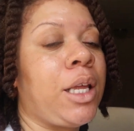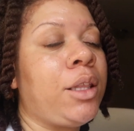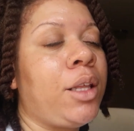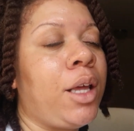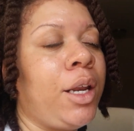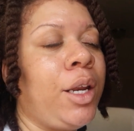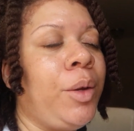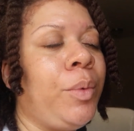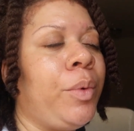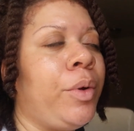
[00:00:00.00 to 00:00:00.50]
I
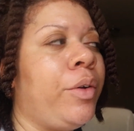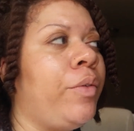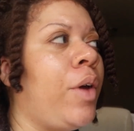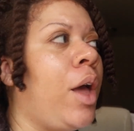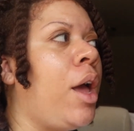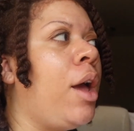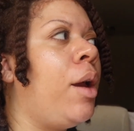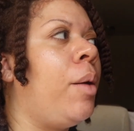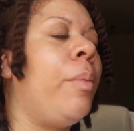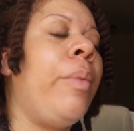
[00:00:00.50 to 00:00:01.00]
thought he would
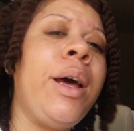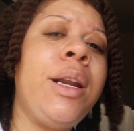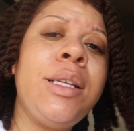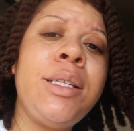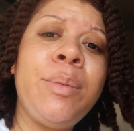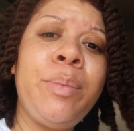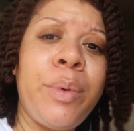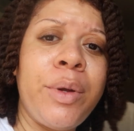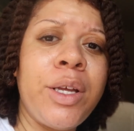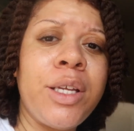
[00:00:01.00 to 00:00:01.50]
have brought
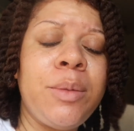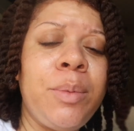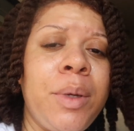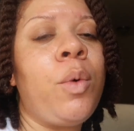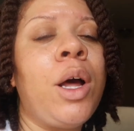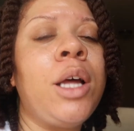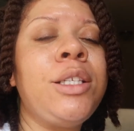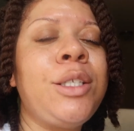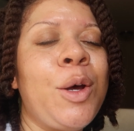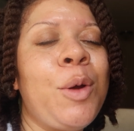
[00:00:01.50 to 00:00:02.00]
his books.
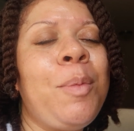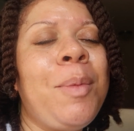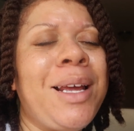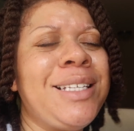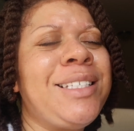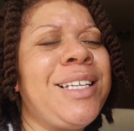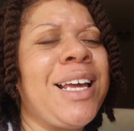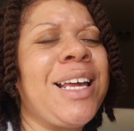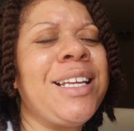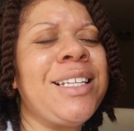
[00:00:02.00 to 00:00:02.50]
Well, I told
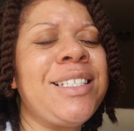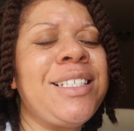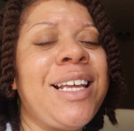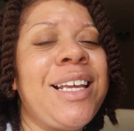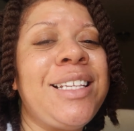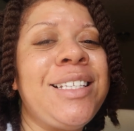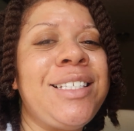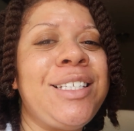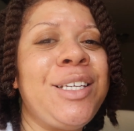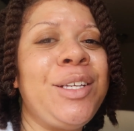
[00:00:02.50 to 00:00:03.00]
my second
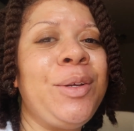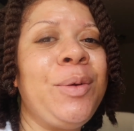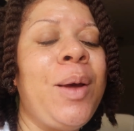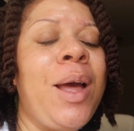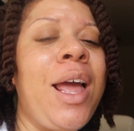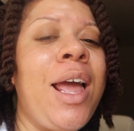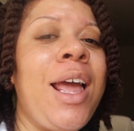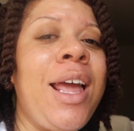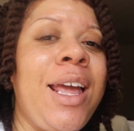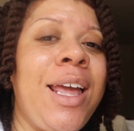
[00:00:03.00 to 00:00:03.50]
son to
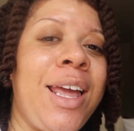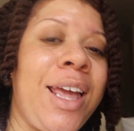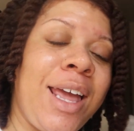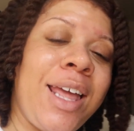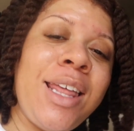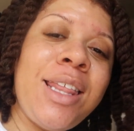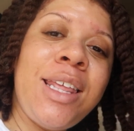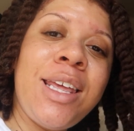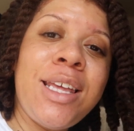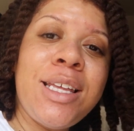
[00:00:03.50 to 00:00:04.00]

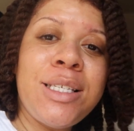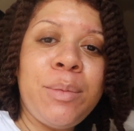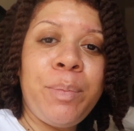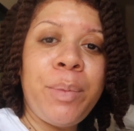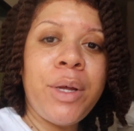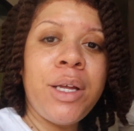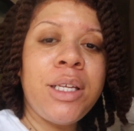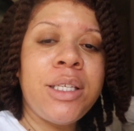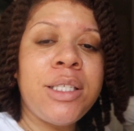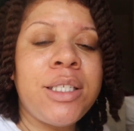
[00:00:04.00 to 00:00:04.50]
get his
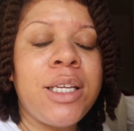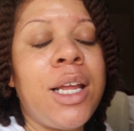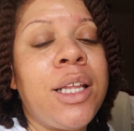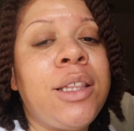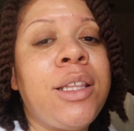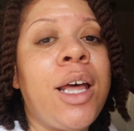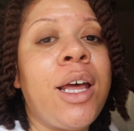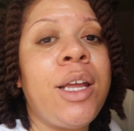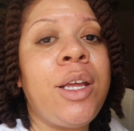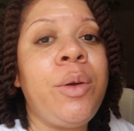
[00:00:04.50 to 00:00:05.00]
books, and
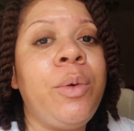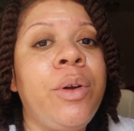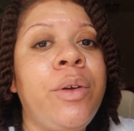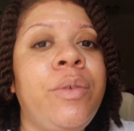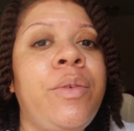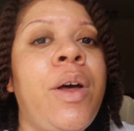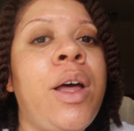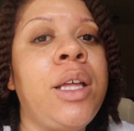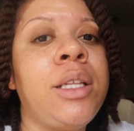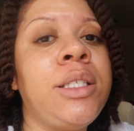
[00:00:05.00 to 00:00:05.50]
I thought he would
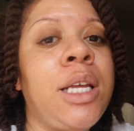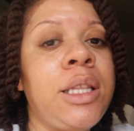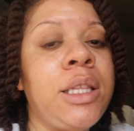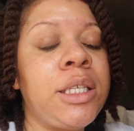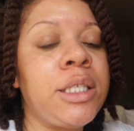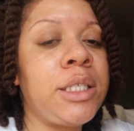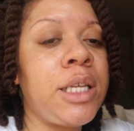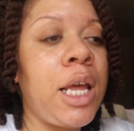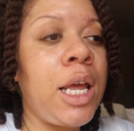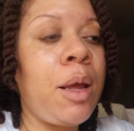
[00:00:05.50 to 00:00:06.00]
have done
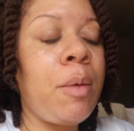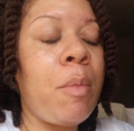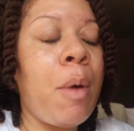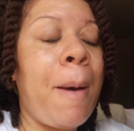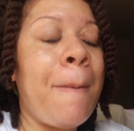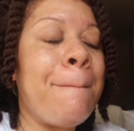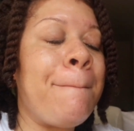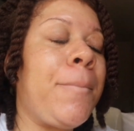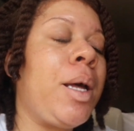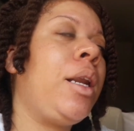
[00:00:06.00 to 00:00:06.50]
the same,
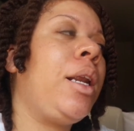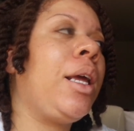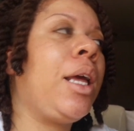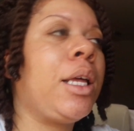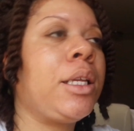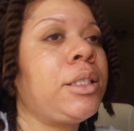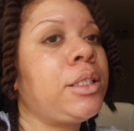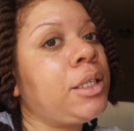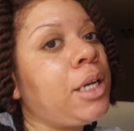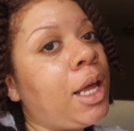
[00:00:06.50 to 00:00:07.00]
but I
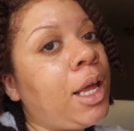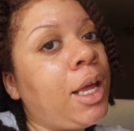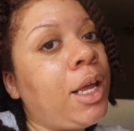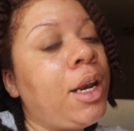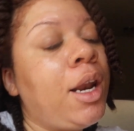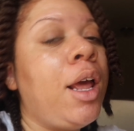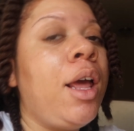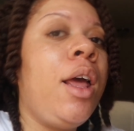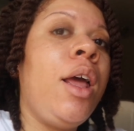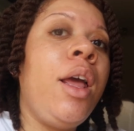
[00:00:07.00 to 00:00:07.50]
guess
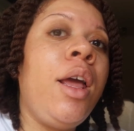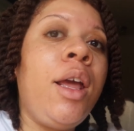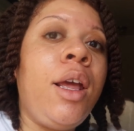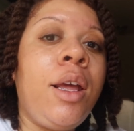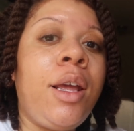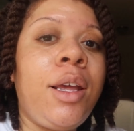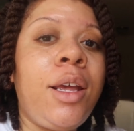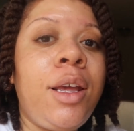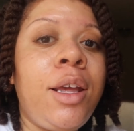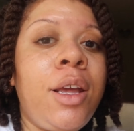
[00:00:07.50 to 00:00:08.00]
not.
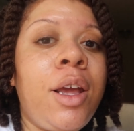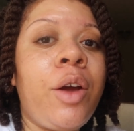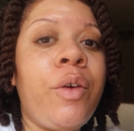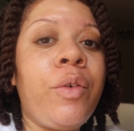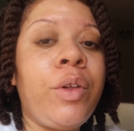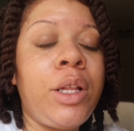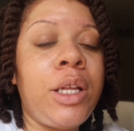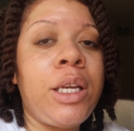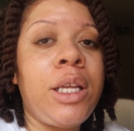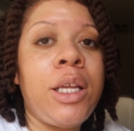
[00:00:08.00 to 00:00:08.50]
He
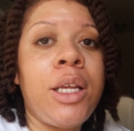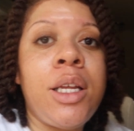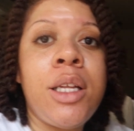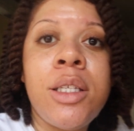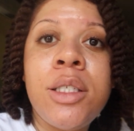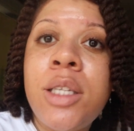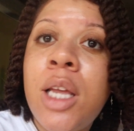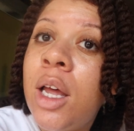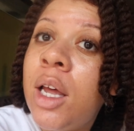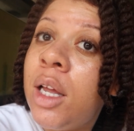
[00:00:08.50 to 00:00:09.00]
really
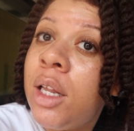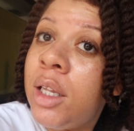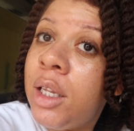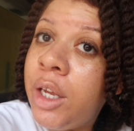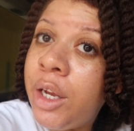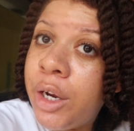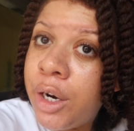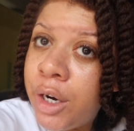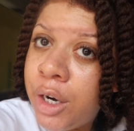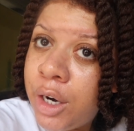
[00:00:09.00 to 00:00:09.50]
needs
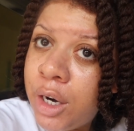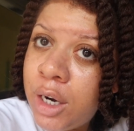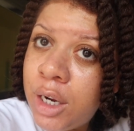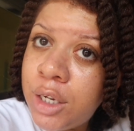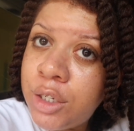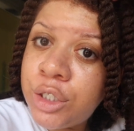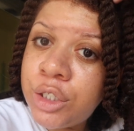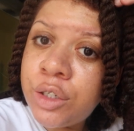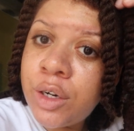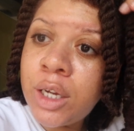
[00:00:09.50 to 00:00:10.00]
clear
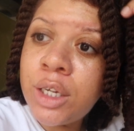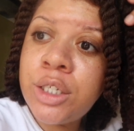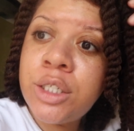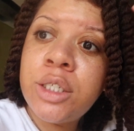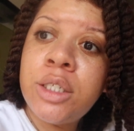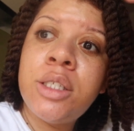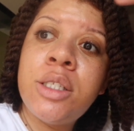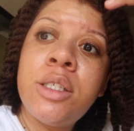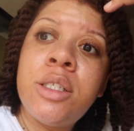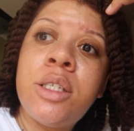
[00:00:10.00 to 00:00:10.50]

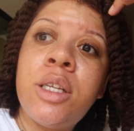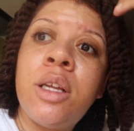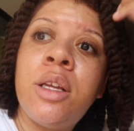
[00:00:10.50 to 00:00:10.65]
instructions.